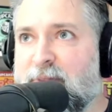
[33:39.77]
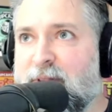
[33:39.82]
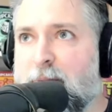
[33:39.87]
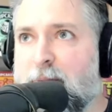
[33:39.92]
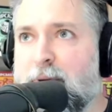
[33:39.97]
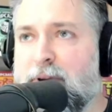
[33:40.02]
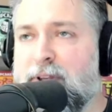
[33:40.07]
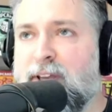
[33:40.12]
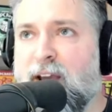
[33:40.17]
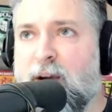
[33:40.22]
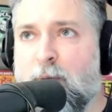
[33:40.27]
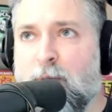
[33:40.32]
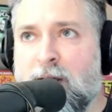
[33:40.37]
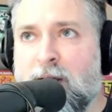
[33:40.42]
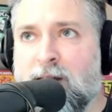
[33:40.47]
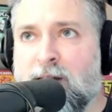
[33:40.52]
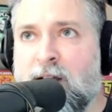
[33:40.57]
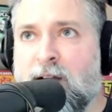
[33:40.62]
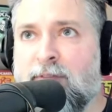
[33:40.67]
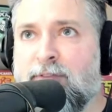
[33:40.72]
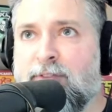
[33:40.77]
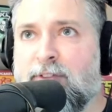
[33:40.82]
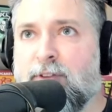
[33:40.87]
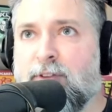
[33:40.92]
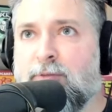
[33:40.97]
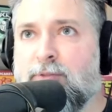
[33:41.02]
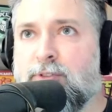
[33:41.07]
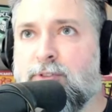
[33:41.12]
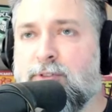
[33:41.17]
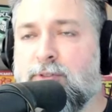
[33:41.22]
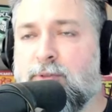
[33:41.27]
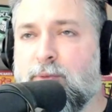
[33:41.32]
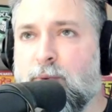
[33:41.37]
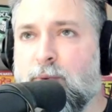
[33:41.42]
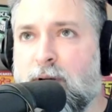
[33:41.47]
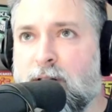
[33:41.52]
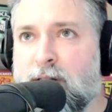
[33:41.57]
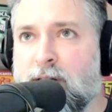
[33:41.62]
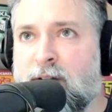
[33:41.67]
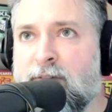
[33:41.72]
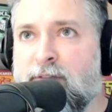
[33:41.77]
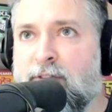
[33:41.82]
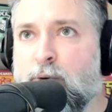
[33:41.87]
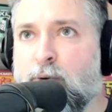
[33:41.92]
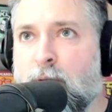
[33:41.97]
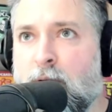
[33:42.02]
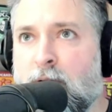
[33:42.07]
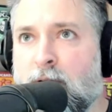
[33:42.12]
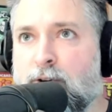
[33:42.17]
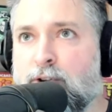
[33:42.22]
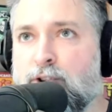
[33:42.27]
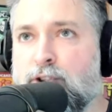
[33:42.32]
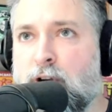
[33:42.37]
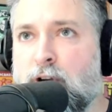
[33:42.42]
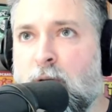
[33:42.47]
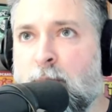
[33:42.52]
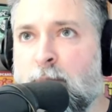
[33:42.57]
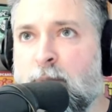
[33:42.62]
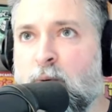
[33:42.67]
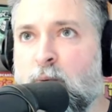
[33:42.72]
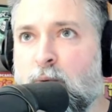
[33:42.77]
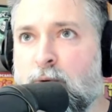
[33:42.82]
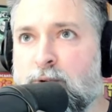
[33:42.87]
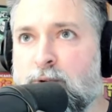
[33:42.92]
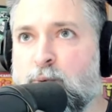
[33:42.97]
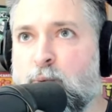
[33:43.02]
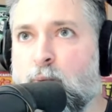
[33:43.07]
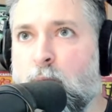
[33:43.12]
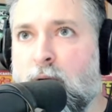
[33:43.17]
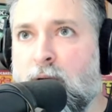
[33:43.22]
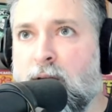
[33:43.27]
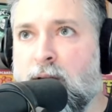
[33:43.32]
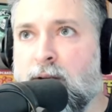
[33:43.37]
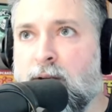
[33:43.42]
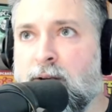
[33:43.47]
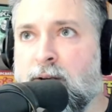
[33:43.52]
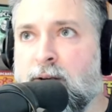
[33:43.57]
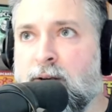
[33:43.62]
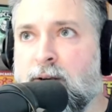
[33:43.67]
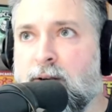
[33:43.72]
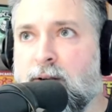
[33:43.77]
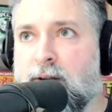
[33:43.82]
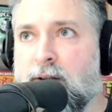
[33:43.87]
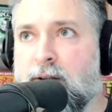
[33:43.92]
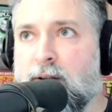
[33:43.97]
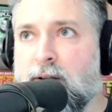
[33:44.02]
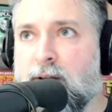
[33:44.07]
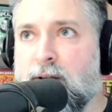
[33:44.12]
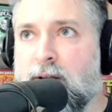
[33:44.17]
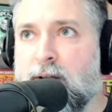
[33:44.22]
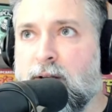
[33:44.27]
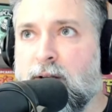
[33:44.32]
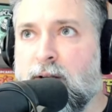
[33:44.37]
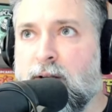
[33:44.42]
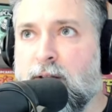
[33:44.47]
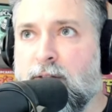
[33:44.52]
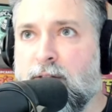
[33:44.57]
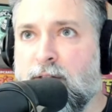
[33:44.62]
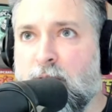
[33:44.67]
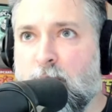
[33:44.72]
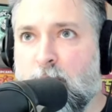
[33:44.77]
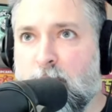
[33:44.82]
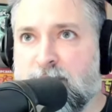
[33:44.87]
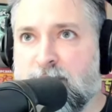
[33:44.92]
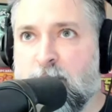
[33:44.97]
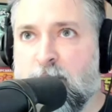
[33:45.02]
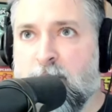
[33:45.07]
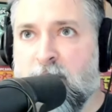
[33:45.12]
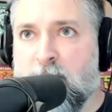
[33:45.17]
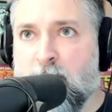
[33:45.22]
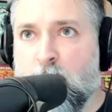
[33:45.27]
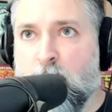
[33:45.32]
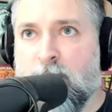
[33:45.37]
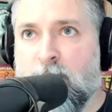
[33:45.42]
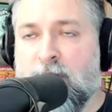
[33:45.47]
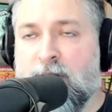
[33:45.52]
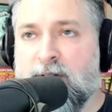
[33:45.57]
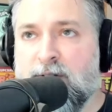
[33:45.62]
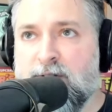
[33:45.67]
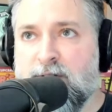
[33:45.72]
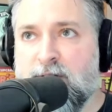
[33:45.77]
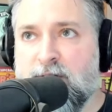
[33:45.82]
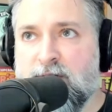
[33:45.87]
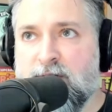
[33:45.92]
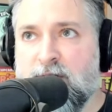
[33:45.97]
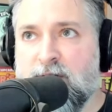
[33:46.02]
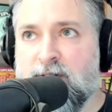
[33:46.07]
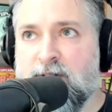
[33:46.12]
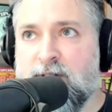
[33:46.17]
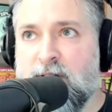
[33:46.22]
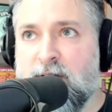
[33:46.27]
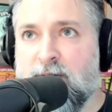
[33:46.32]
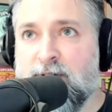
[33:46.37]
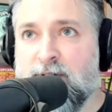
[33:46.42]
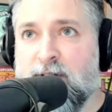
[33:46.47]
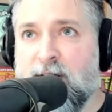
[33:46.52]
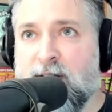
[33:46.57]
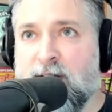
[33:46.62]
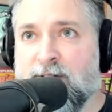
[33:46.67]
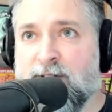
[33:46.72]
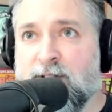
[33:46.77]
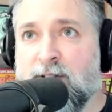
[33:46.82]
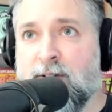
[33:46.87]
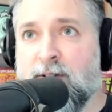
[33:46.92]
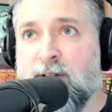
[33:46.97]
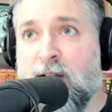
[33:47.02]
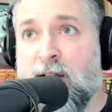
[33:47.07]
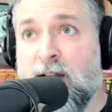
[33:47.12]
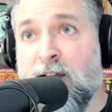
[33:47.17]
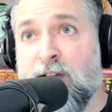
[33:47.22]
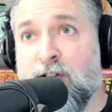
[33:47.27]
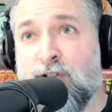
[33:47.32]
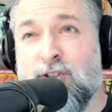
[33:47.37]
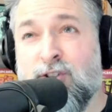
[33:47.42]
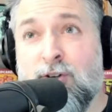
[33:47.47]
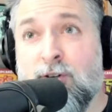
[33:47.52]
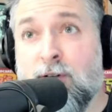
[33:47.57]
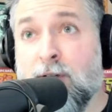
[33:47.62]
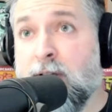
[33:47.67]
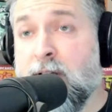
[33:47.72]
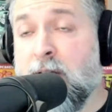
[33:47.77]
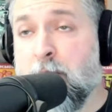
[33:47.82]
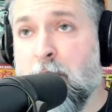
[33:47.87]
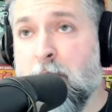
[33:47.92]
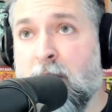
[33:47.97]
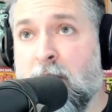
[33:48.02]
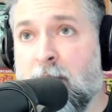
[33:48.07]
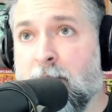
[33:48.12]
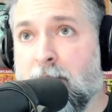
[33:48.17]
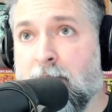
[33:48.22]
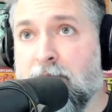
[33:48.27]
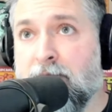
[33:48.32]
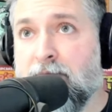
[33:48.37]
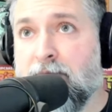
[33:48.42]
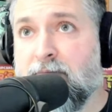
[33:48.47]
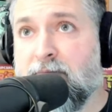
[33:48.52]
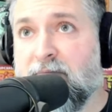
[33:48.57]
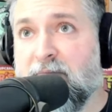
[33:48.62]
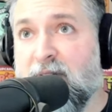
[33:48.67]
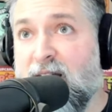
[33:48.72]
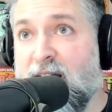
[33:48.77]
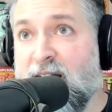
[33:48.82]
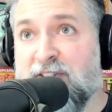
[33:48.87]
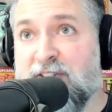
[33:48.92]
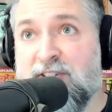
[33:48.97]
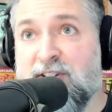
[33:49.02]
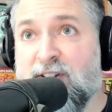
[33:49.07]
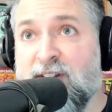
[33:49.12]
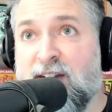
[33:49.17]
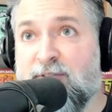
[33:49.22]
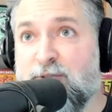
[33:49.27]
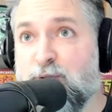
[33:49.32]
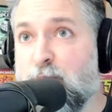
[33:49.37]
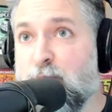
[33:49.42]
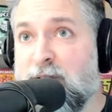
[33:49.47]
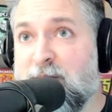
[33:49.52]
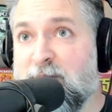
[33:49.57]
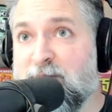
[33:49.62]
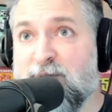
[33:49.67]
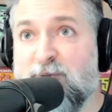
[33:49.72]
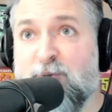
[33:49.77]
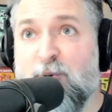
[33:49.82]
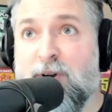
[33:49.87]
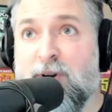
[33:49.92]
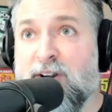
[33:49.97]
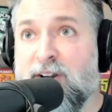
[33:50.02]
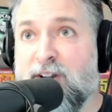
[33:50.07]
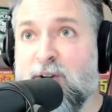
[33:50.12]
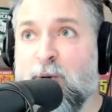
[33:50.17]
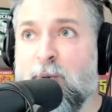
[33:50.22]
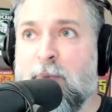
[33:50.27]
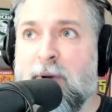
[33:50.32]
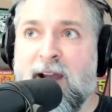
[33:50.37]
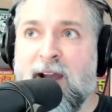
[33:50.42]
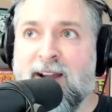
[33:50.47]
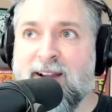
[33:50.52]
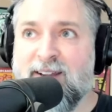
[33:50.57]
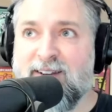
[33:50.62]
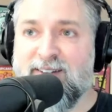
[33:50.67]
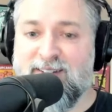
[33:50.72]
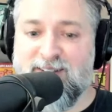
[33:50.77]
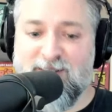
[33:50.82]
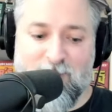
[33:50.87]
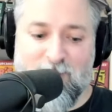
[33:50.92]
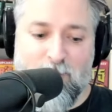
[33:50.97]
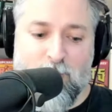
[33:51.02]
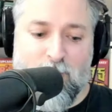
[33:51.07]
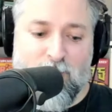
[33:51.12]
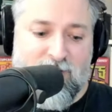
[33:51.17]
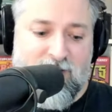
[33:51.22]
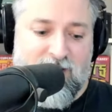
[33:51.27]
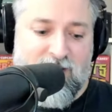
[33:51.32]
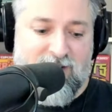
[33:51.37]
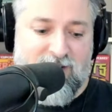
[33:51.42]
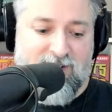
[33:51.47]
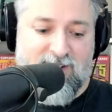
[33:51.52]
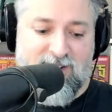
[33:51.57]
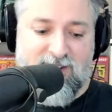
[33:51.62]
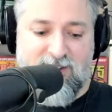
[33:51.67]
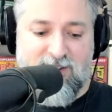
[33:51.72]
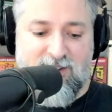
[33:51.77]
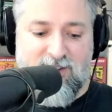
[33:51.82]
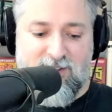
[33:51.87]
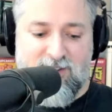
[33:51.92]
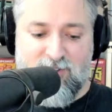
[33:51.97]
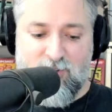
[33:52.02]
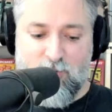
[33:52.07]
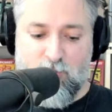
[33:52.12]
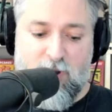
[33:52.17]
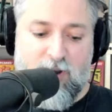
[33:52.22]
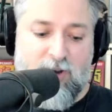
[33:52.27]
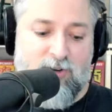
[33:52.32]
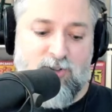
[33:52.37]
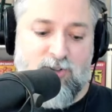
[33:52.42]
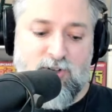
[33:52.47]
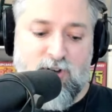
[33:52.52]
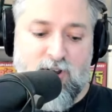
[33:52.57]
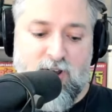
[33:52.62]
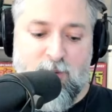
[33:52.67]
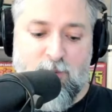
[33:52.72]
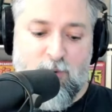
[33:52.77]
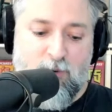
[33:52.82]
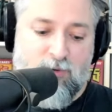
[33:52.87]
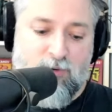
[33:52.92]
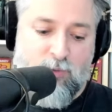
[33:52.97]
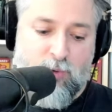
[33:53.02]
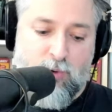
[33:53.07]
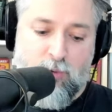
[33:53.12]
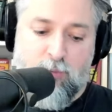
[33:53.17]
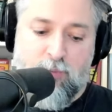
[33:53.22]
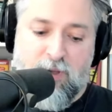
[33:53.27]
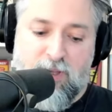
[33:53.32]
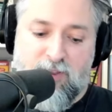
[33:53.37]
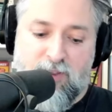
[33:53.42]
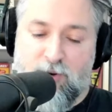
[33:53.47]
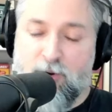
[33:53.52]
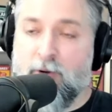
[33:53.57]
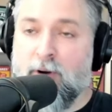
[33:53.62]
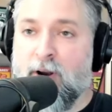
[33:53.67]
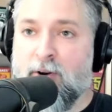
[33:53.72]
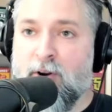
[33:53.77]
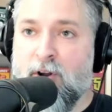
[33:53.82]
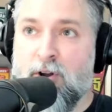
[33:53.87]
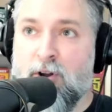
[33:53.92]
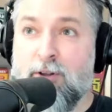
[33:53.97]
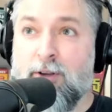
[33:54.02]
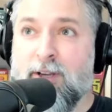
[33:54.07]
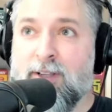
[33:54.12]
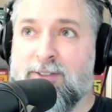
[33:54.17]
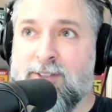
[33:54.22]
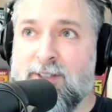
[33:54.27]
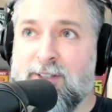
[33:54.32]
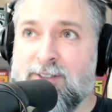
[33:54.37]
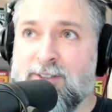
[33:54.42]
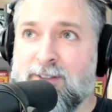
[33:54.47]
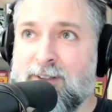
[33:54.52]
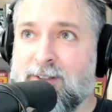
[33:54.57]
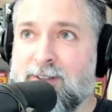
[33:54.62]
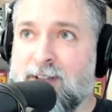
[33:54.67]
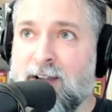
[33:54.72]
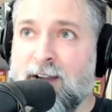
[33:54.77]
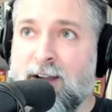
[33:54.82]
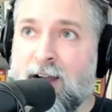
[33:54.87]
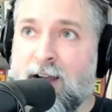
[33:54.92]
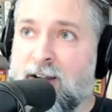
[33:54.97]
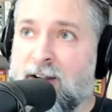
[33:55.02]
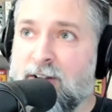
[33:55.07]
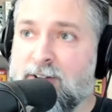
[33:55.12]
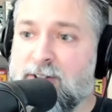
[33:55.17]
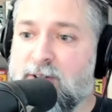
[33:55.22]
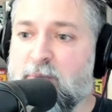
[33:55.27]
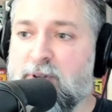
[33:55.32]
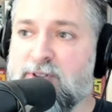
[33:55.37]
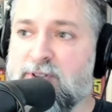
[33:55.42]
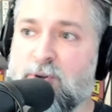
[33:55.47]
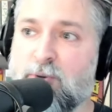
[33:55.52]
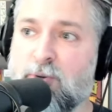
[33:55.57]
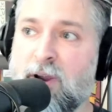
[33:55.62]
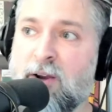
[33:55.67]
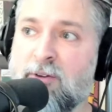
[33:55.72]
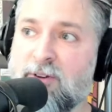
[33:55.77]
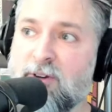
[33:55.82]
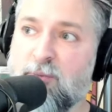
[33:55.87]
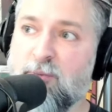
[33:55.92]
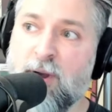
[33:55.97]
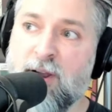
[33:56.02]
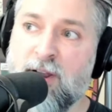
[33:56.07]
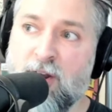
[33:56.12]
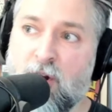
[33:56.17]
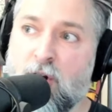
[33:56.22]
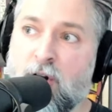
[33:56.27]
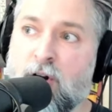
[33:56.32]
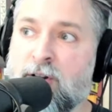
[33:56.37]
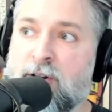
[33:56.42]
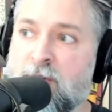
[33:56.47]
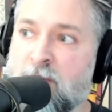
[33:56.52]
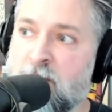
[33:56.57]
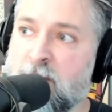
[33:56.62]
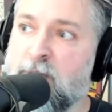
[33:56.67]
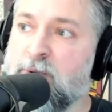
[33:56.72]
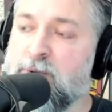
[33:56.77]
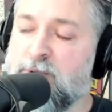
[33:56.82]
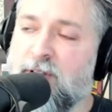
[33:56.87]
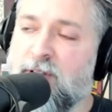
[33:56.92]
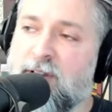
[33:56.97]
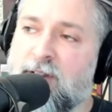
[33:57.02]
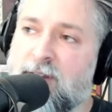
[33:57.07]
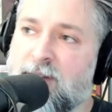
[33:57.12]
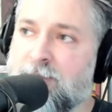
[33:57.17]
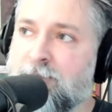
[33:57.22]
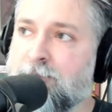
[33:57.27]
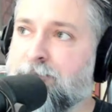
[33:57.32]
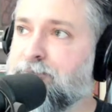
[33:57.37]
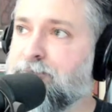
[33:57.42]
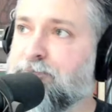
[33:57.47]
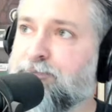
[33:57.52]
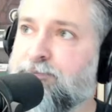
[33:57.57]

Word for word: But yeah, when I left the record shop, it was when there was a bit more consistency of sales, and I just couldn't keep up. I still have dreams of wanting to go back and, you know, work at the record shop or be there around holiday season, because I got to be surrounded by art and music, and